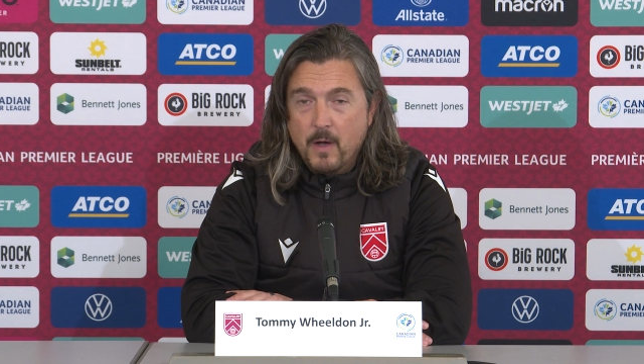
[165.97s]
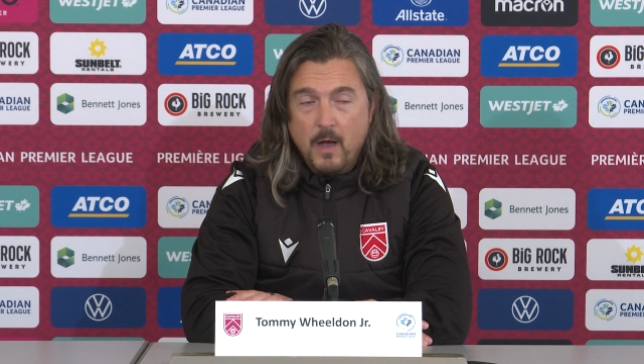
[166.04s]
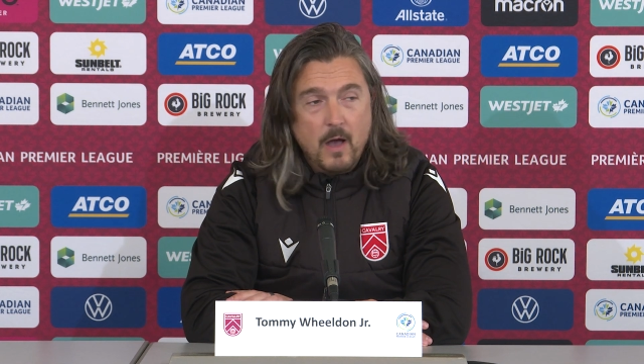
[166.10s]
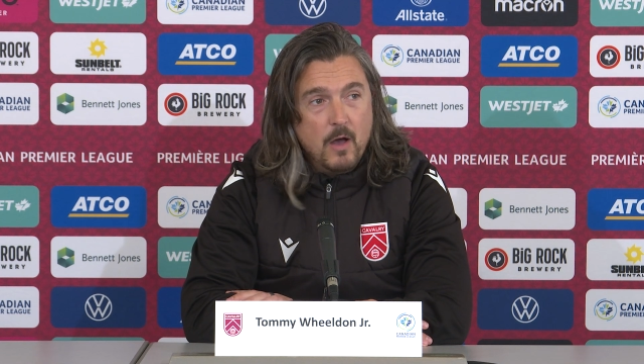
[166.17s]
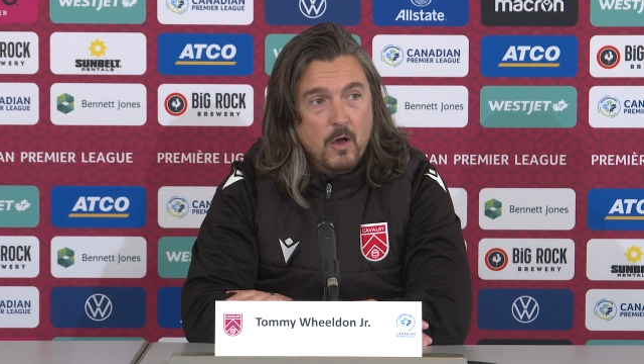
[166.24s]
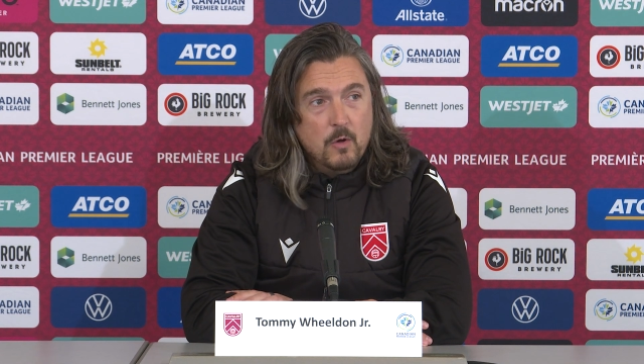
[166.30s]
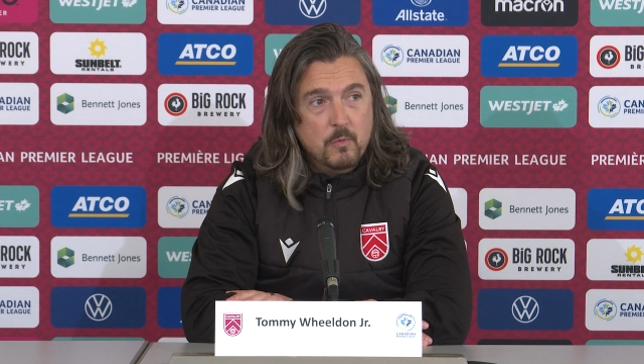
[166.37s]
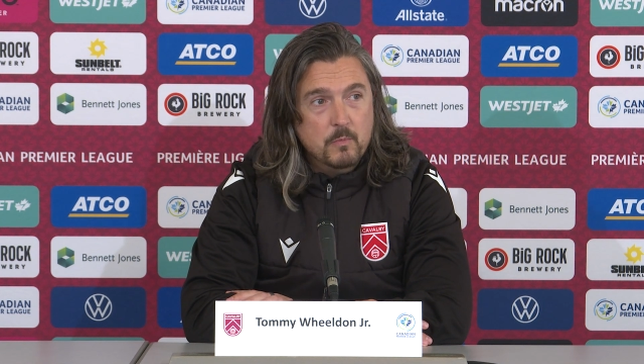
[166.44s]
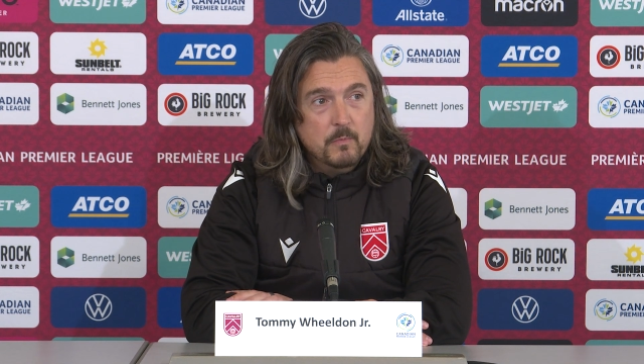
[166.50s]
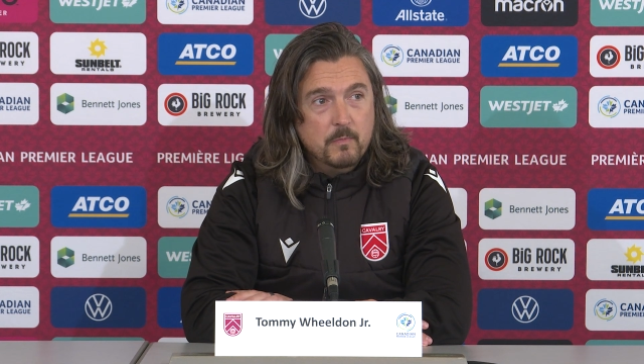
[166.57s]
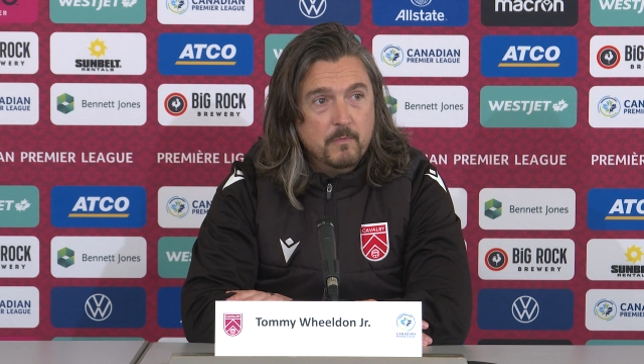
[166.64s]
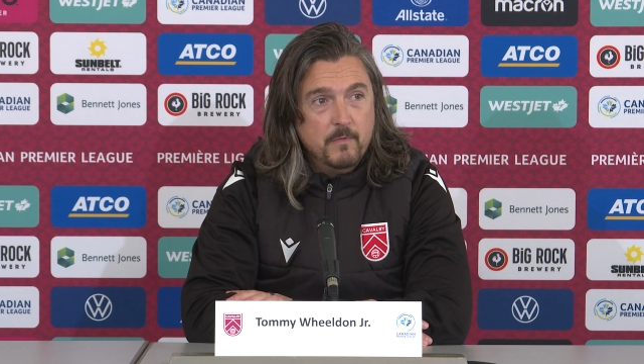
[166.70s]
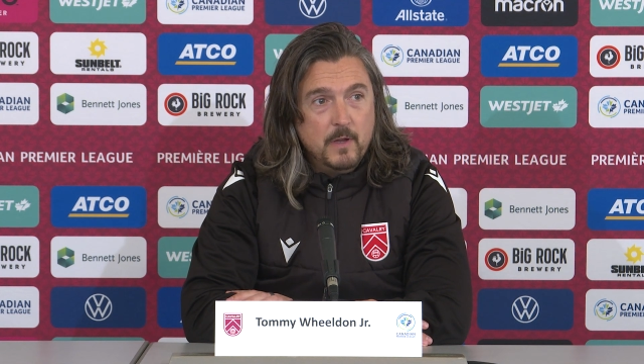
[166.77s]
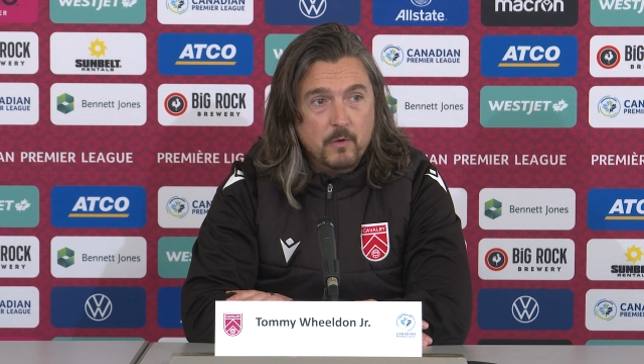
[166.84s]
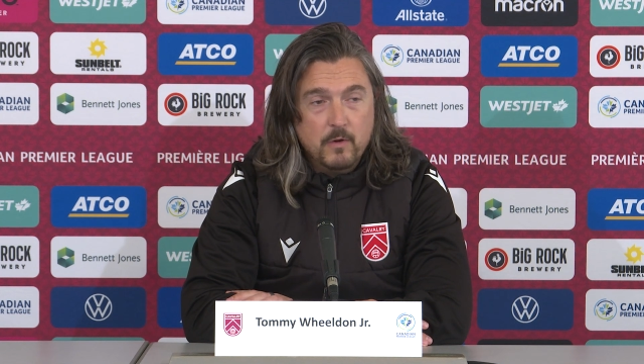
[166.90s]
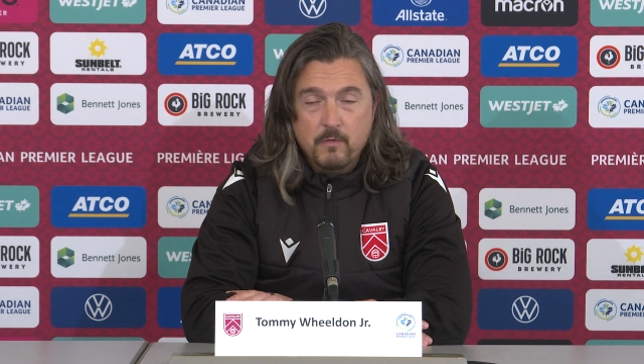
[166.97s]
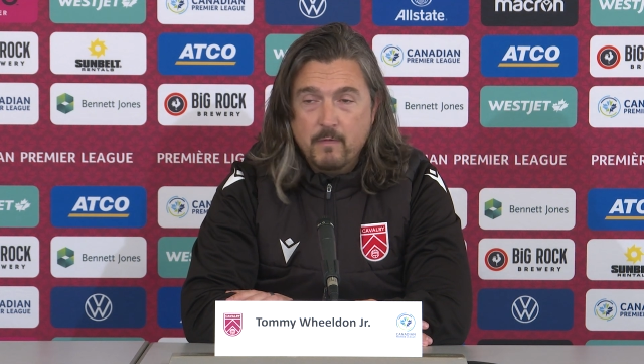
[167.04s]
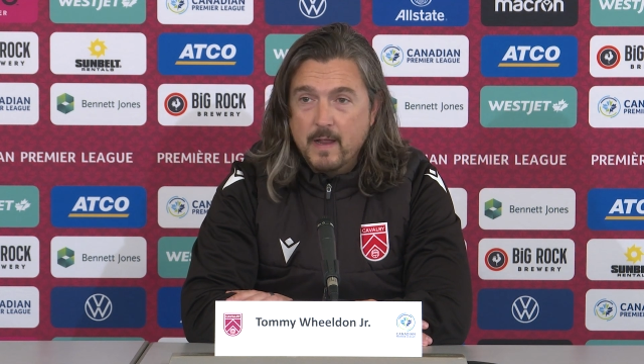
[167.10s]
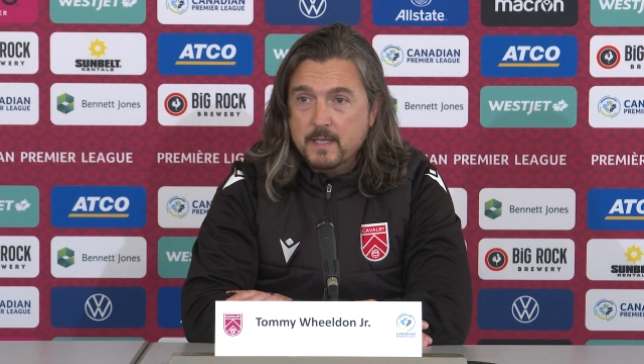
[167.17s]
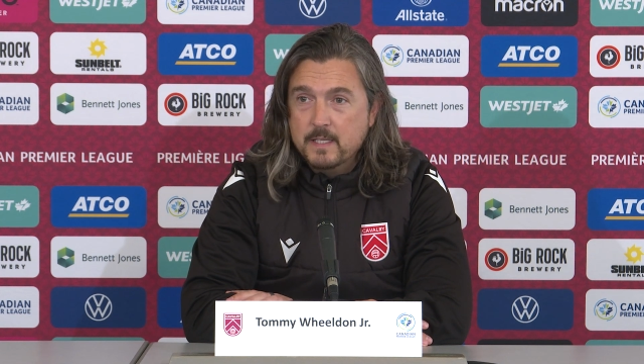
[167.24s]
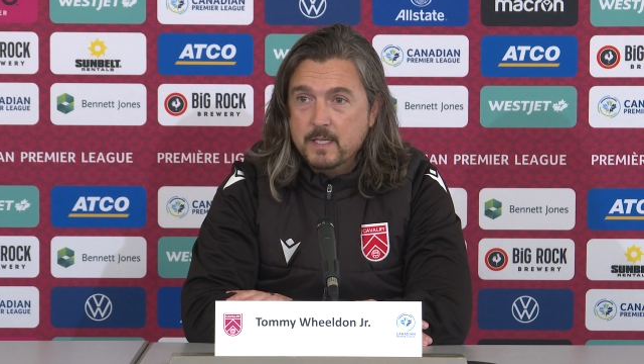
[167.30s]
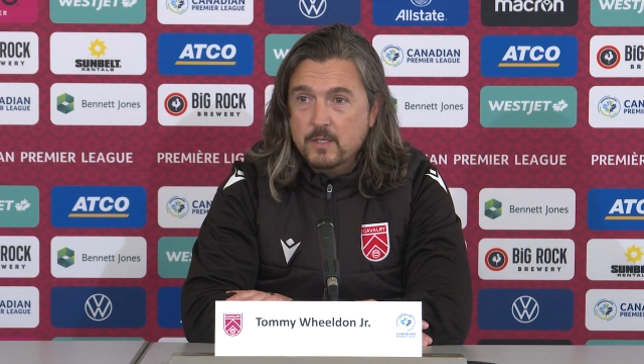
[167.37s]
our home field
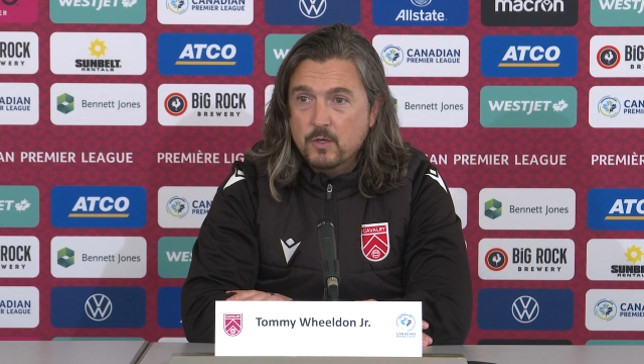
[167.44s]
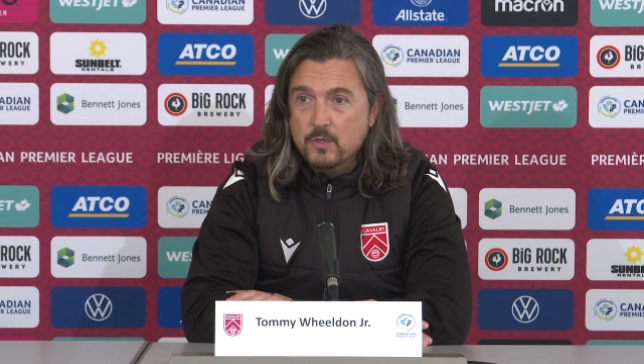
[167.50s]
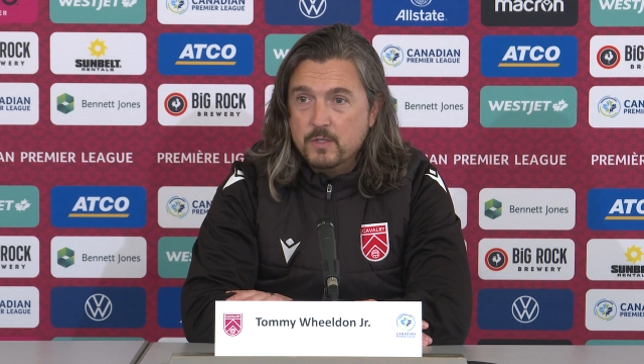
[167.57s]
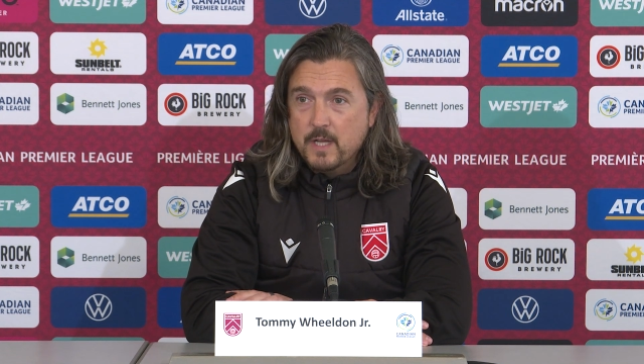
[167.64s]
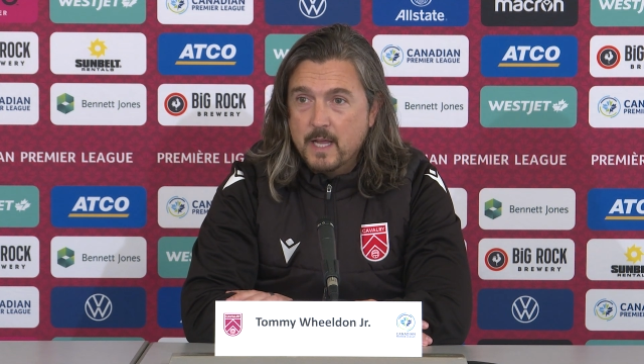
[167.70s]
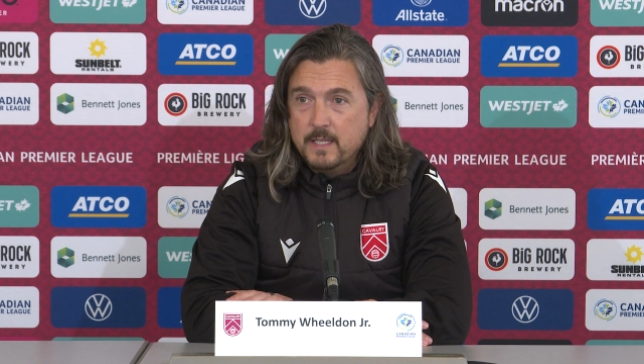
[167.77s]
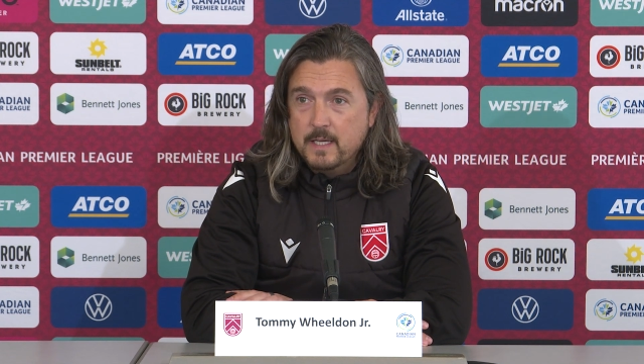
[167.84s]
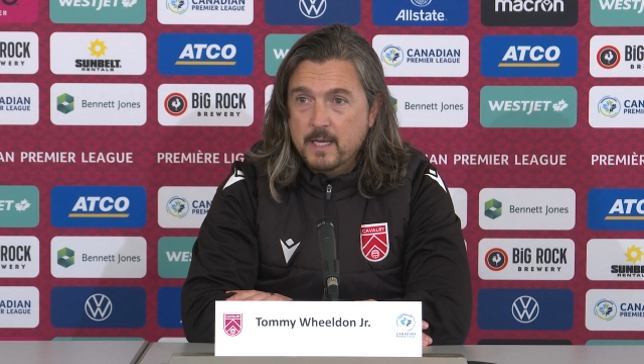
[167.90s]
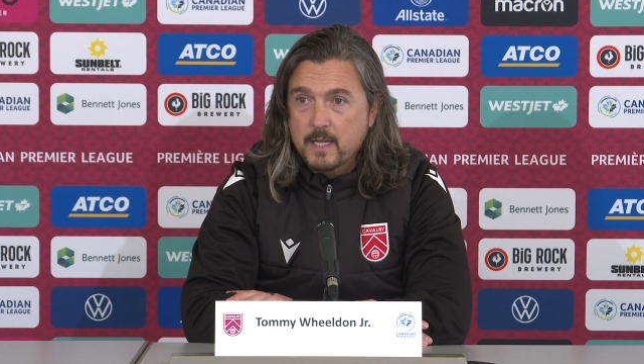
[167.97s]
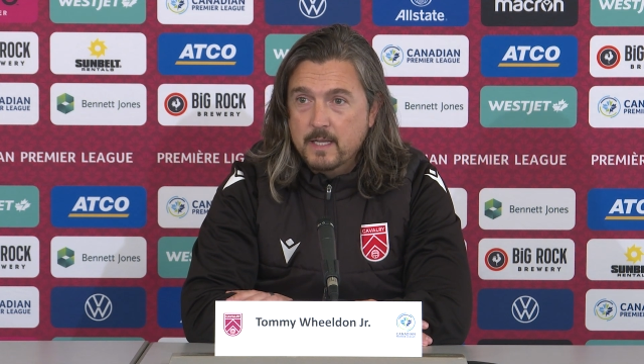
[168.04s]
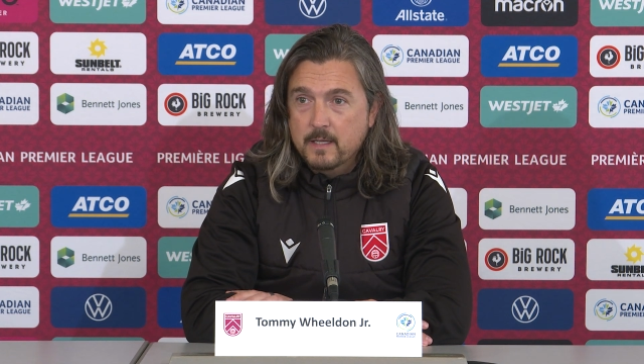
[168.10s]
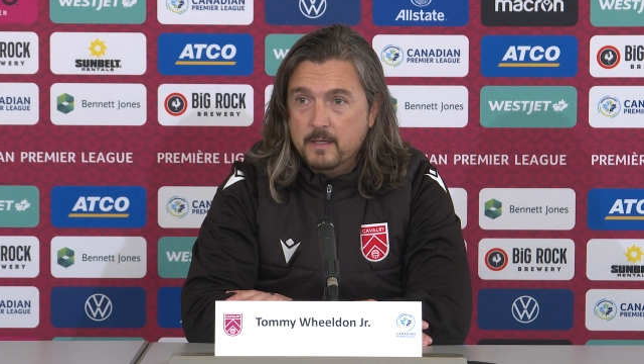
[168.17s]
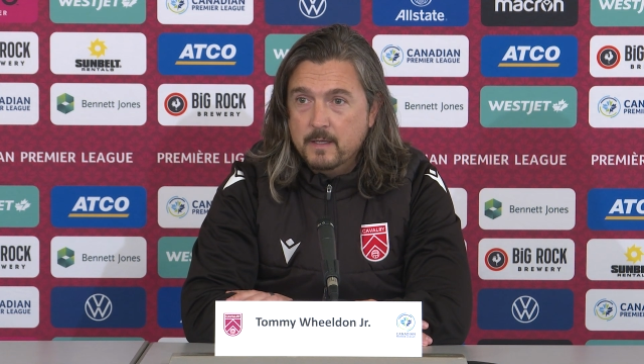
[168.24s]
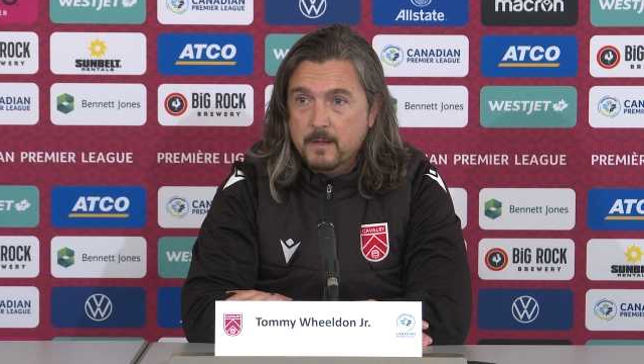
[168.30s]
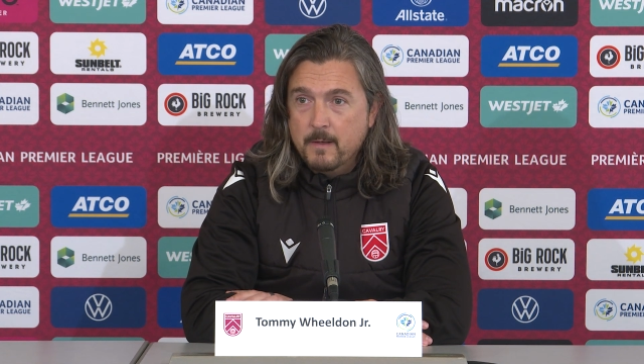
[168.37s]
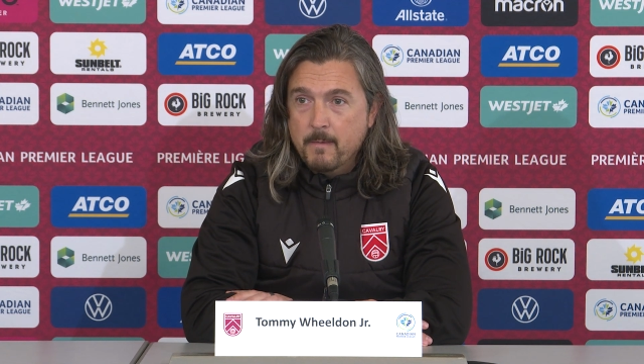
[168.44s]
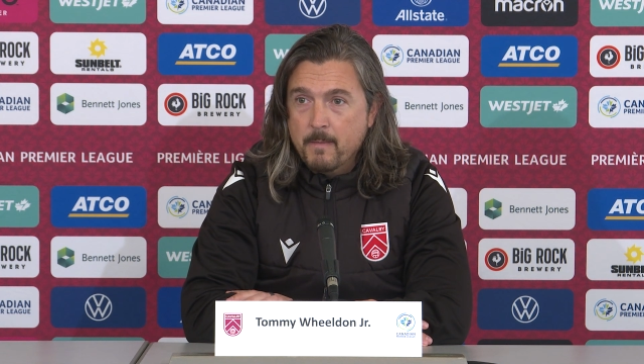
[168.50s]
advantage on Saturday, and